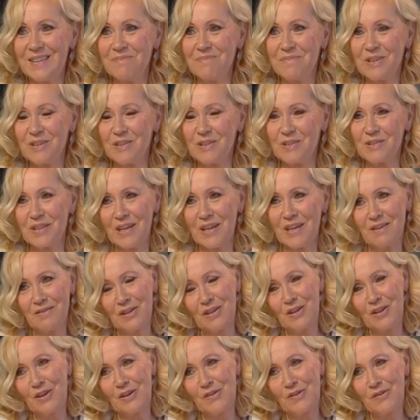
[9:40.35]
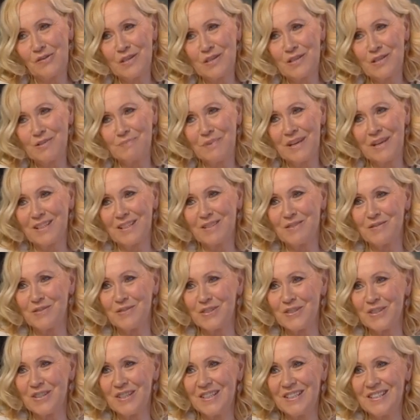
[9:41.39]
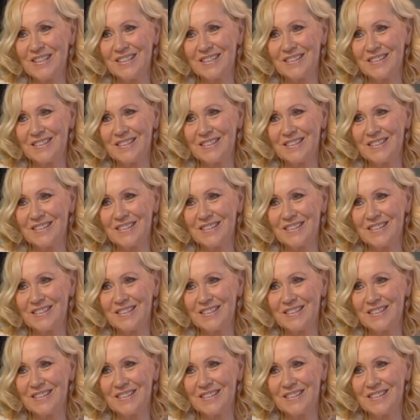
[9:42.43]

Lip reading: because you have a lot of respect for